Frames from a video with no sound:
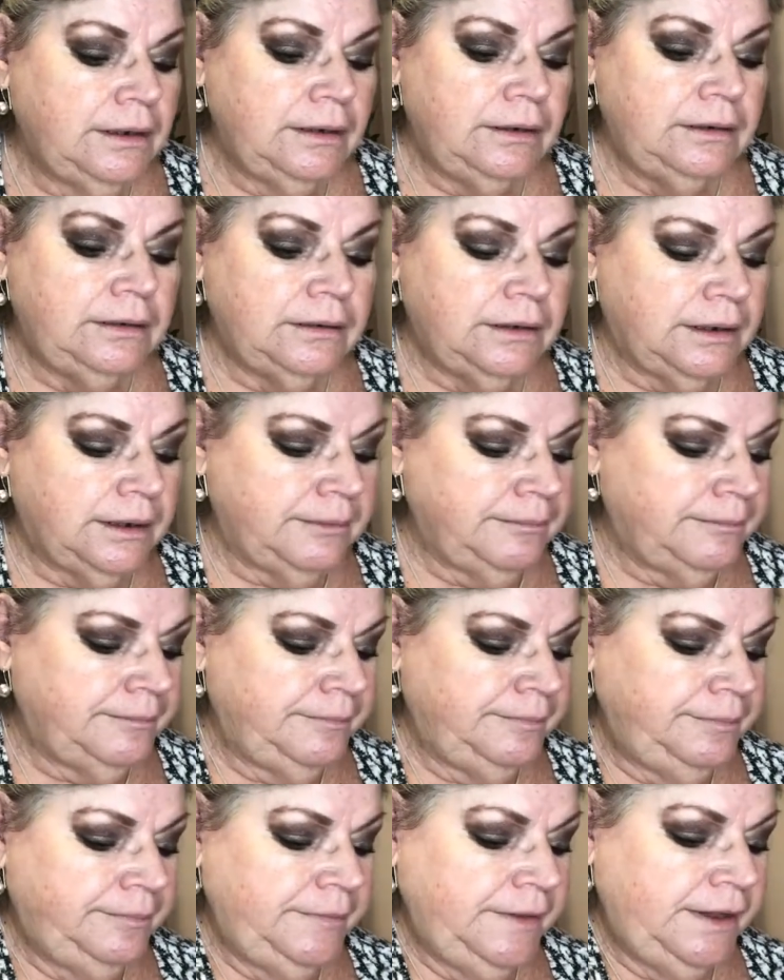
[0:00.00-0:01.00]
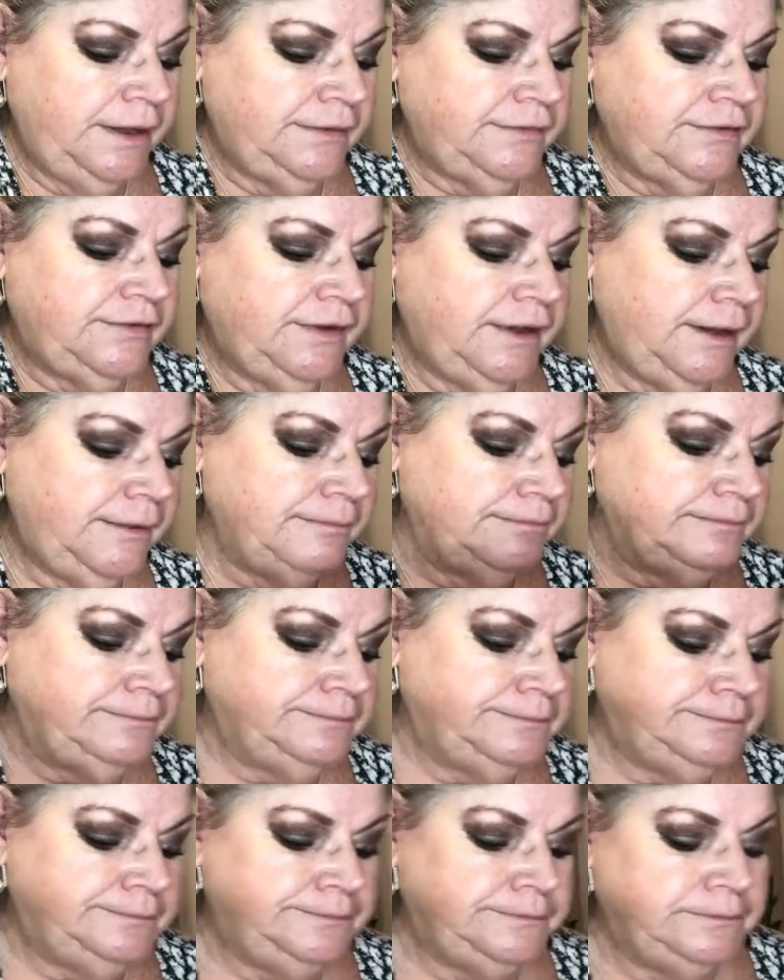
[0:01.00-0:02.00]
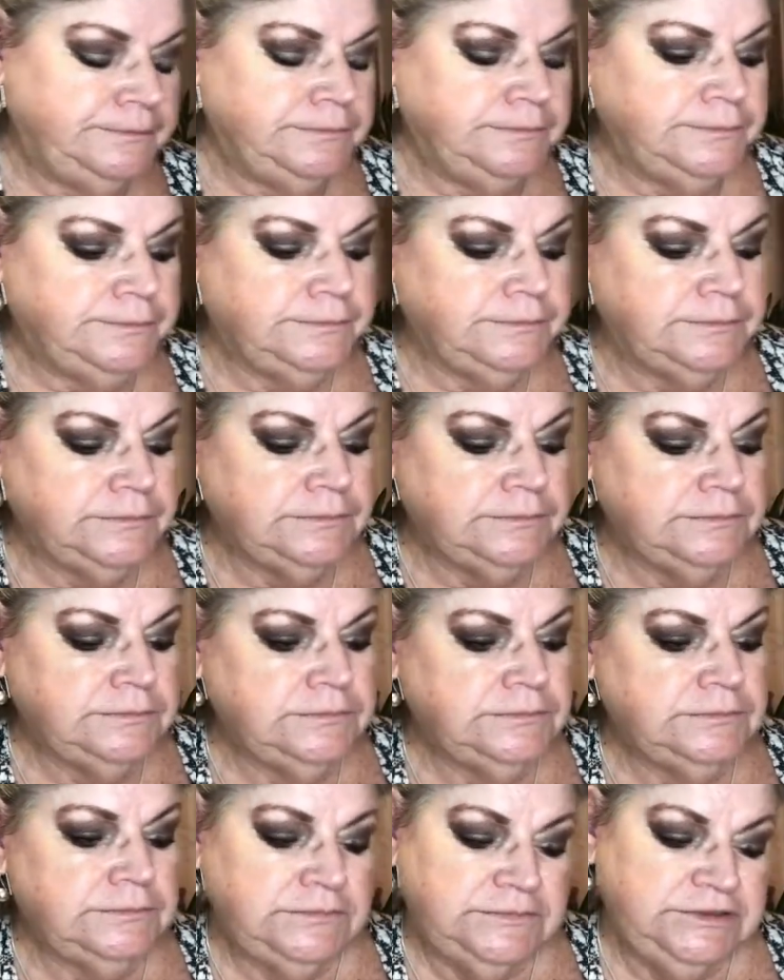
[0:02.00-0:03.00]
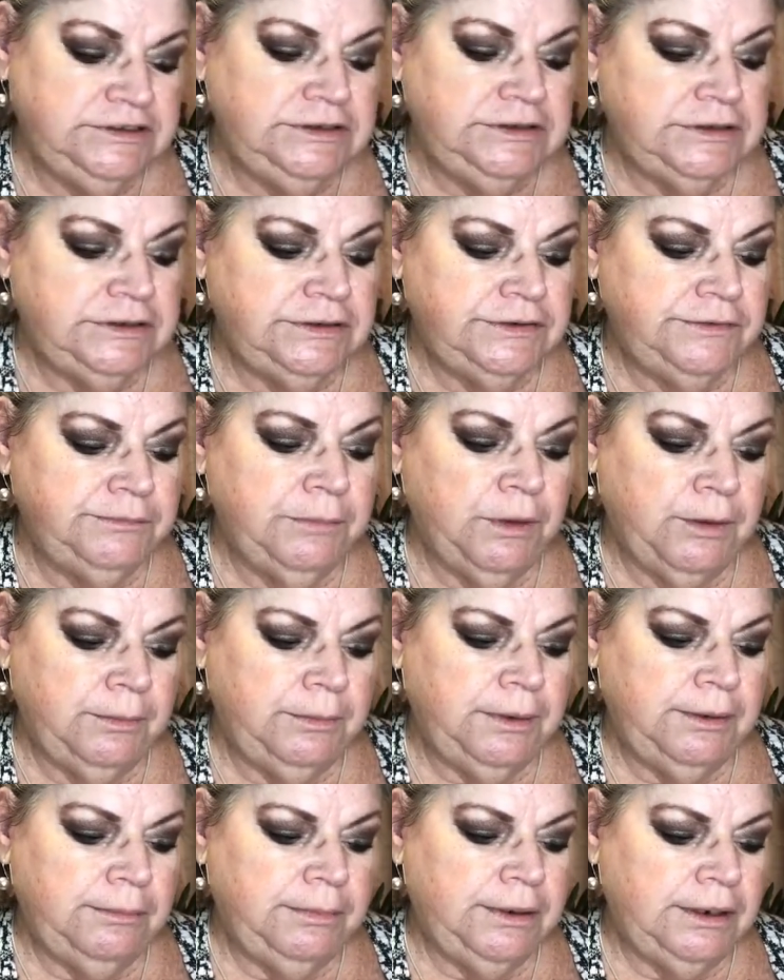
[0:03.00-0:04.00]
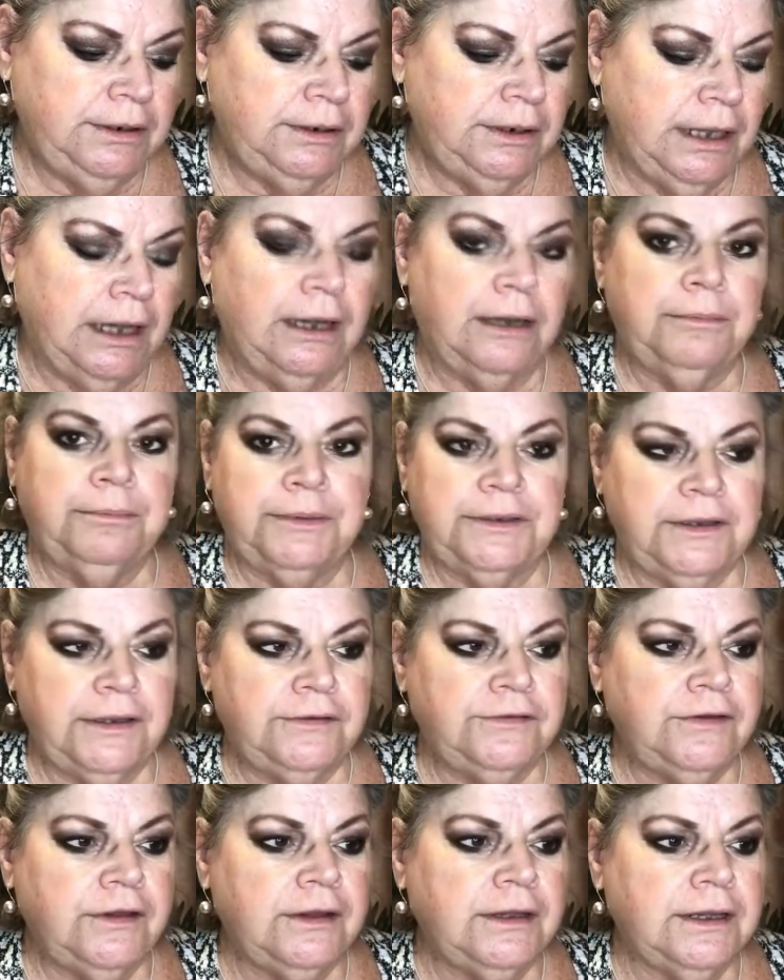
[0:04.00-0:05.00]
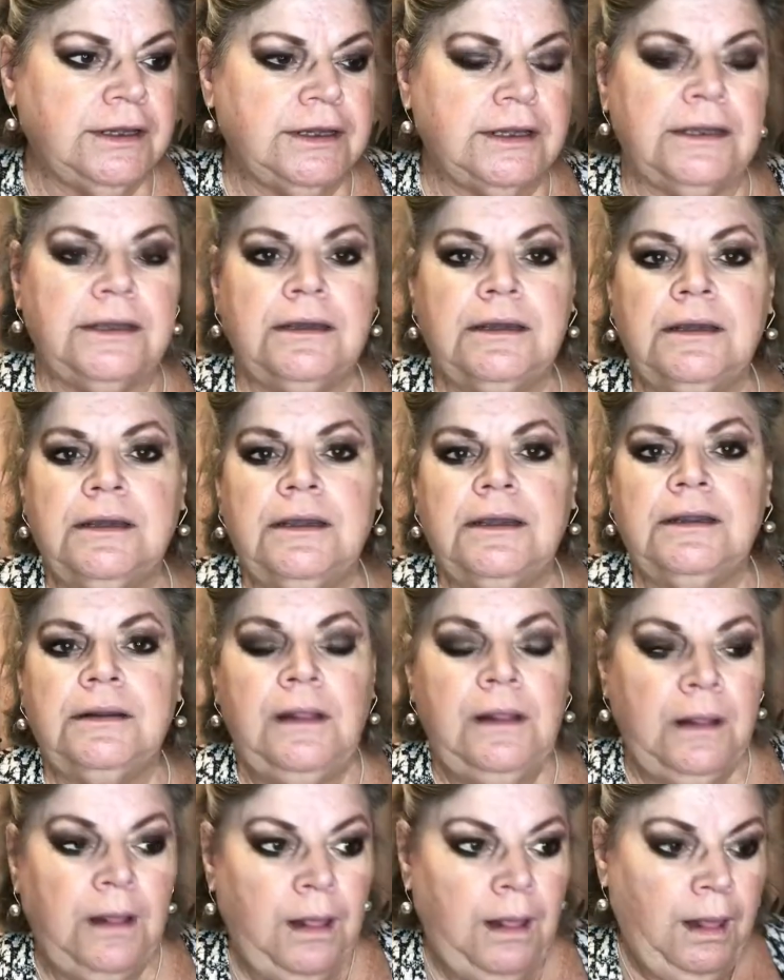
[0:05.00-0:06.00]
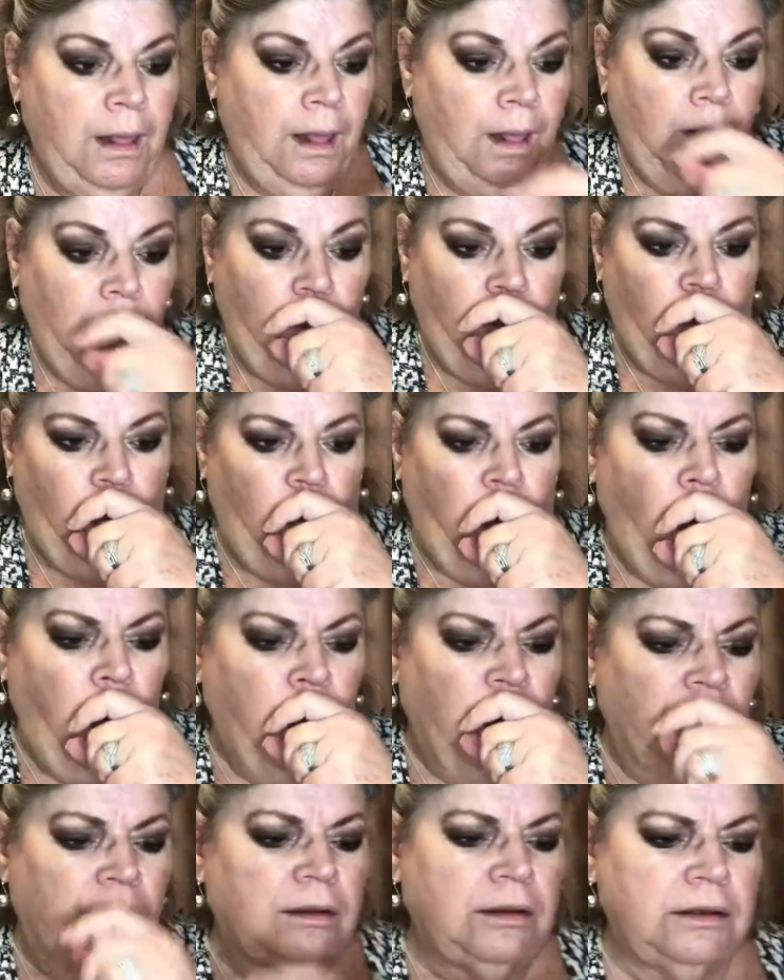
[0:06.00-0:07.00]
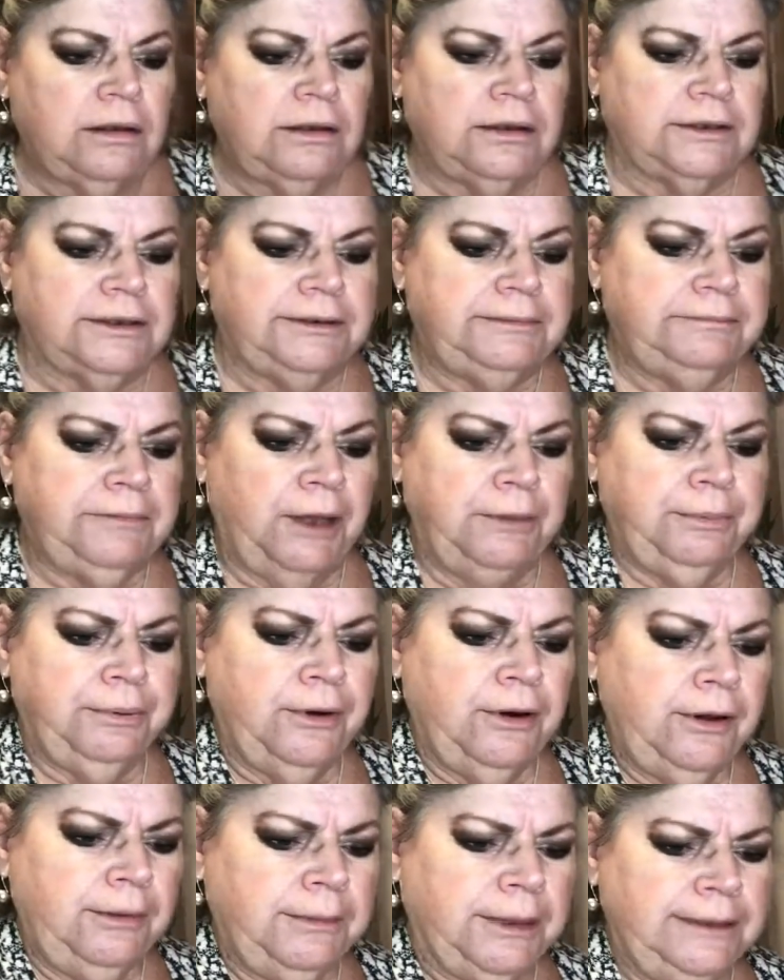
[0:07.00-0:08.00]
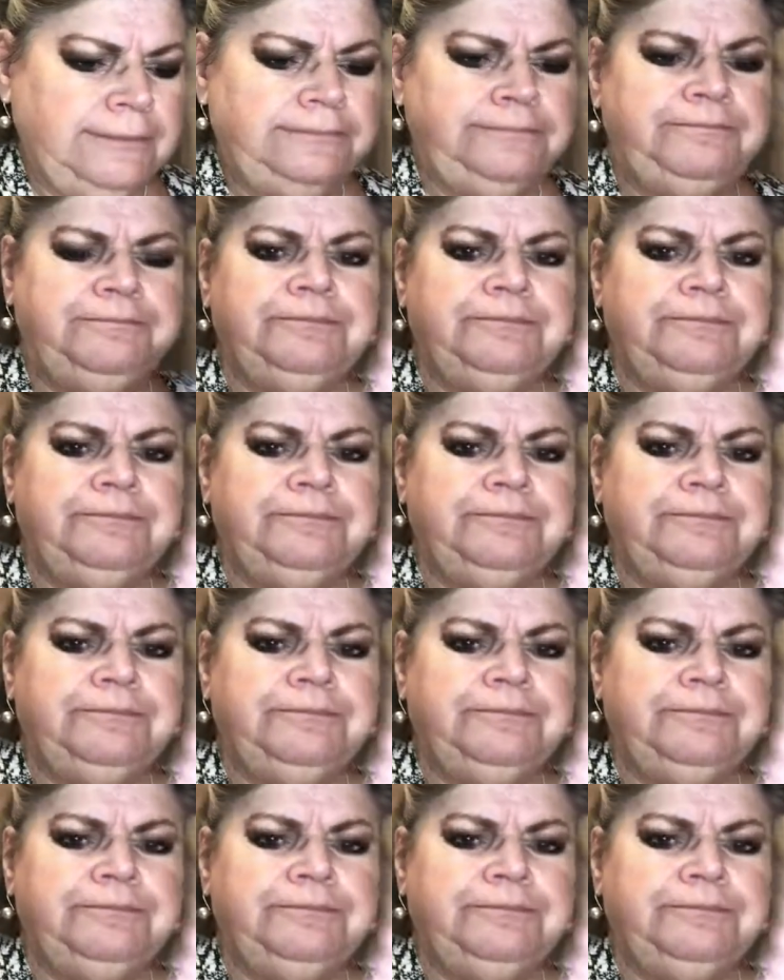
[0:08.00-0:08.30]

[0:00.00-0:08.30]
All right, next step. Thinking it might be a bit dark, but that's okay. Oh, my primer